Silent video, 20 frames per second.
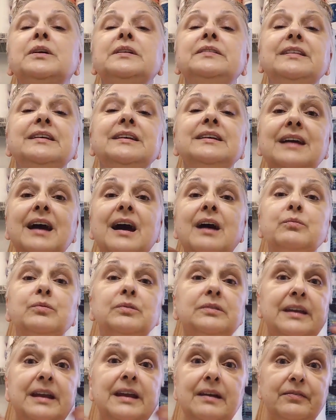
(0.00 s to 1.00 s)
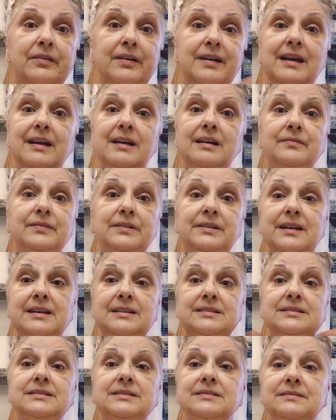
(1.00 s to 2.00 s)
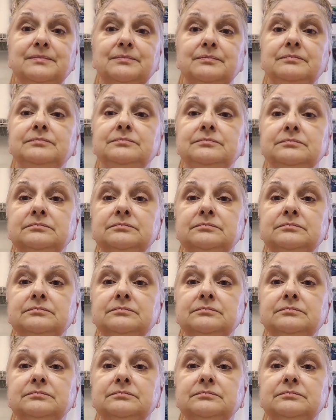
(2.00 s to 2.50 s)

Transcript: One thing I will never have, and that's